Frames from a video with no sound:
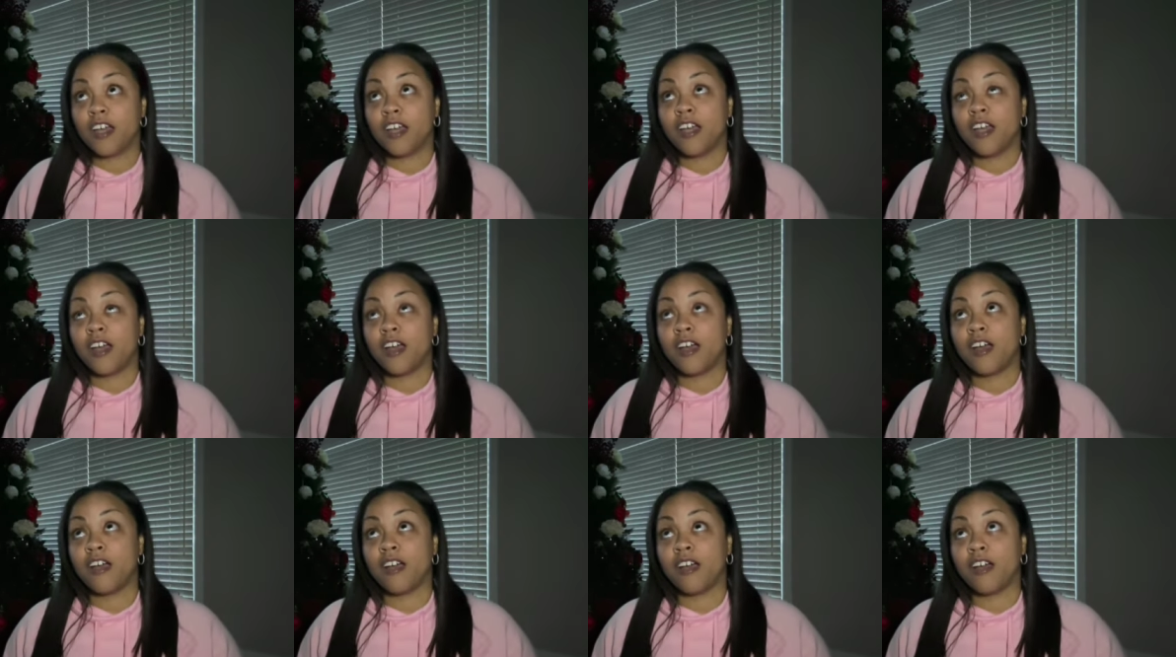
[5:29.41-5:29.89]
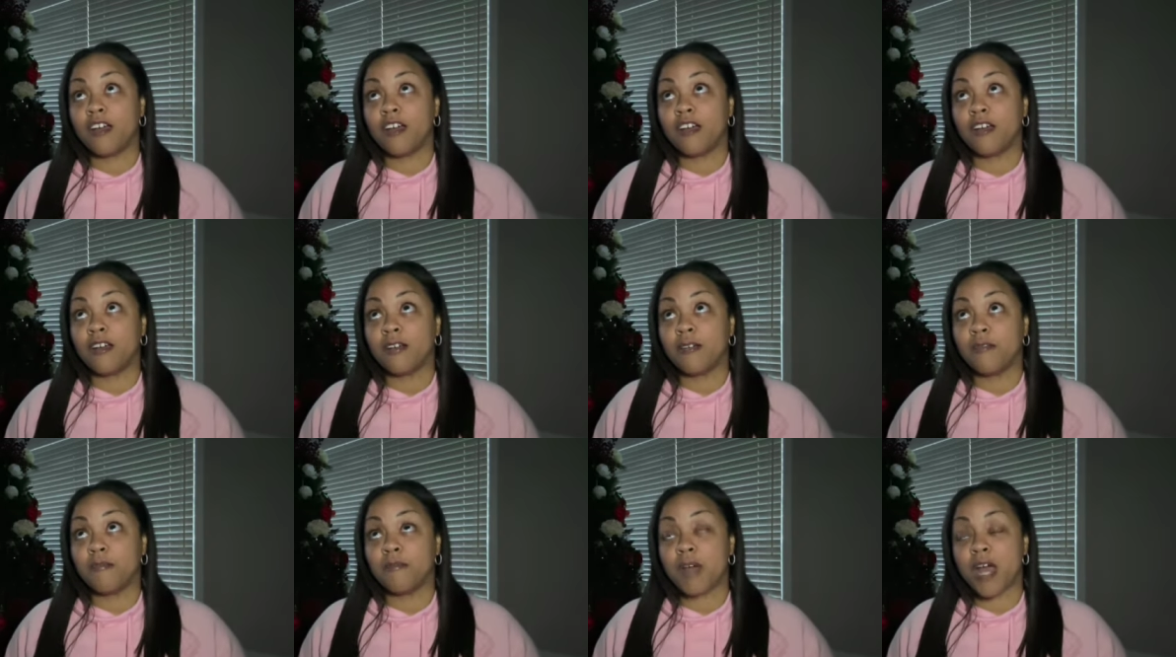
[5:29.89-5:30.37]

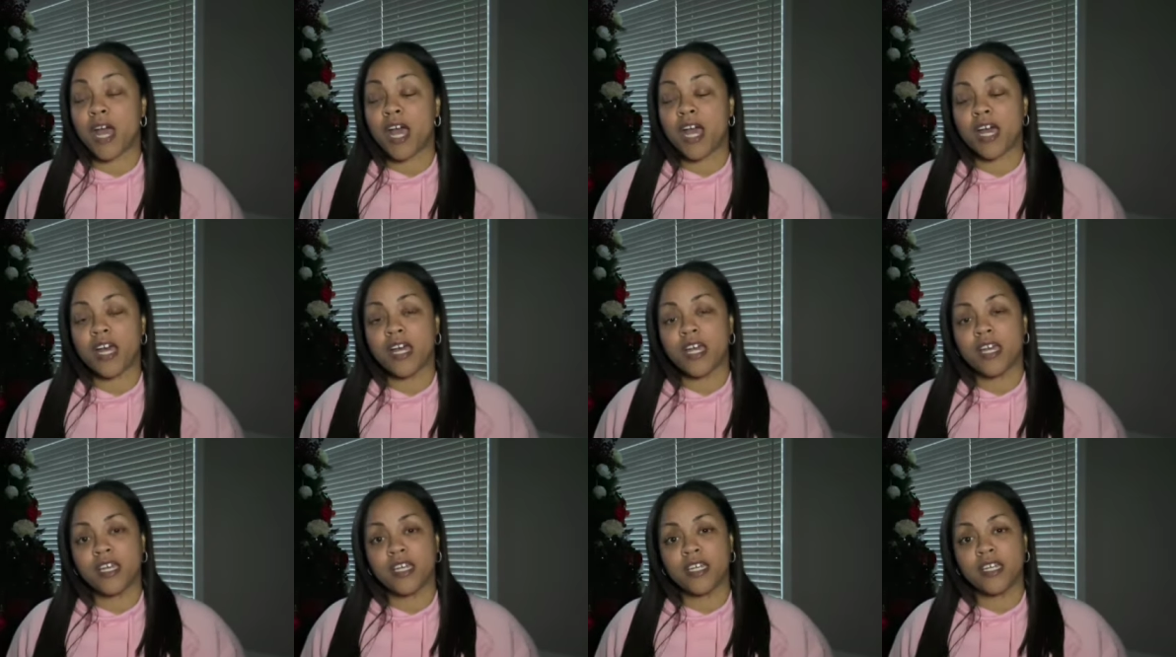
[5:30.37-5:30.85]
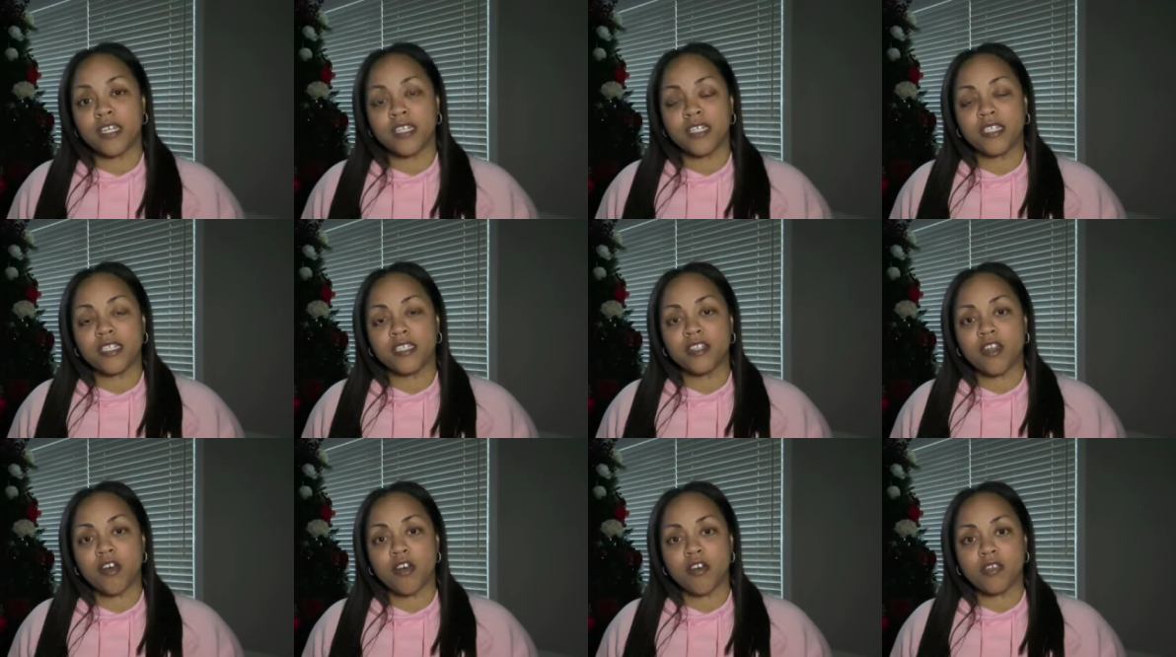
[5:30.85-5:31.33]
Um, I
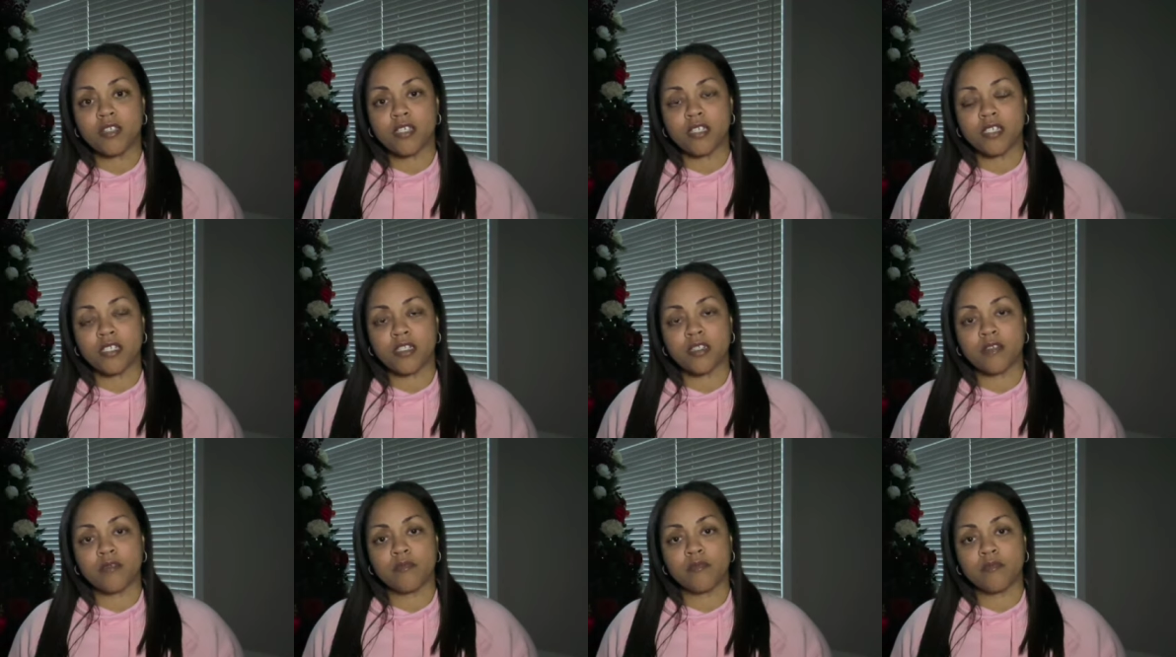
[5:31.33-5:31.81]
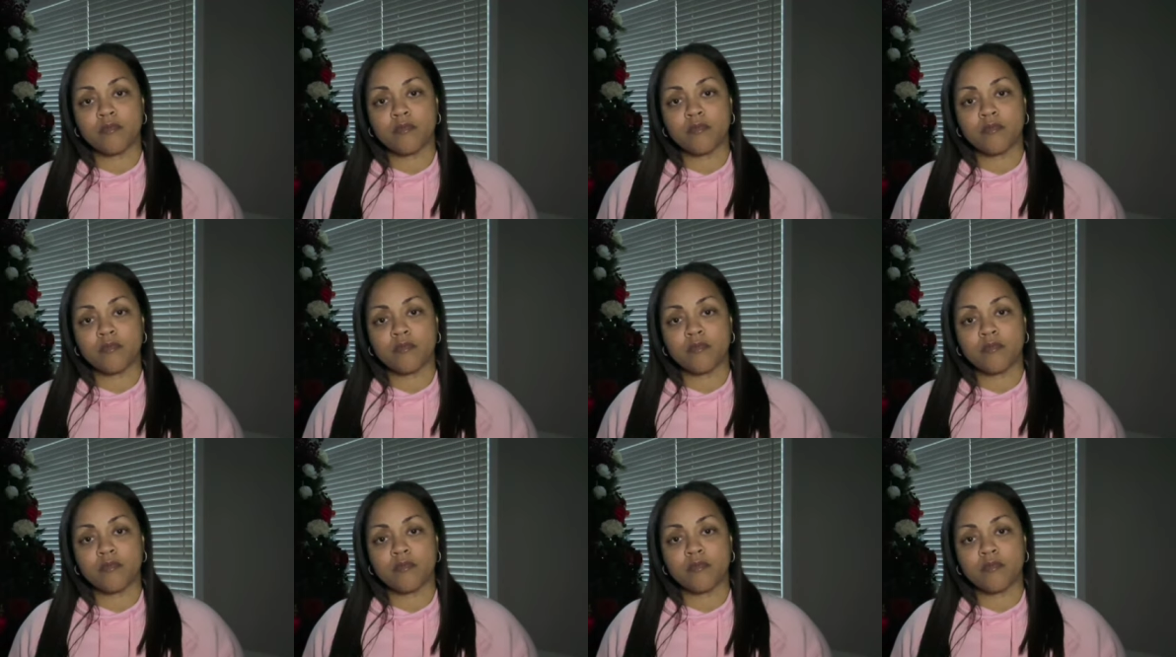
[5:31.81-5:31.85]
lost